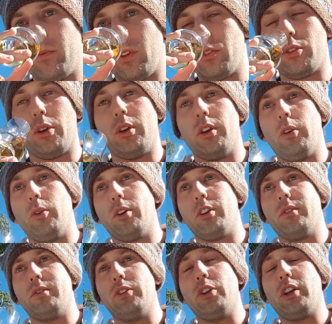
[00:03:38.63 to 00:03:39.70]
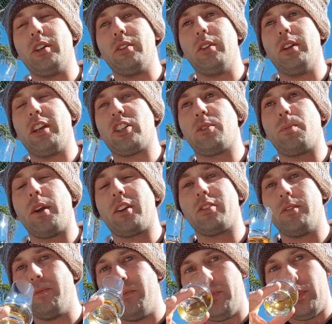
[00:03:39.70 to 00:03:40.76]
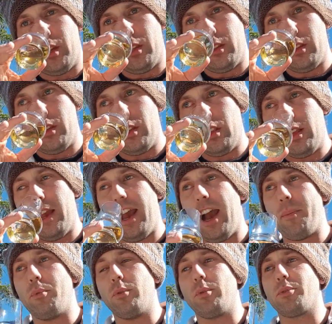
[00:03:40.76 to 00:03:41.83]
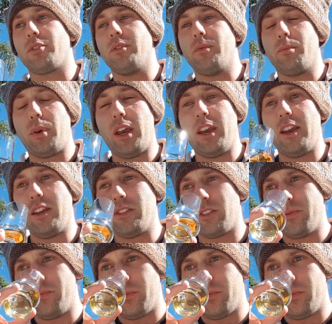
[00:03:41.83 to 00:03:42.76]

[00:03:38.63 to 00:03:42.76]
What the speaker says: So you can expect apples, pears.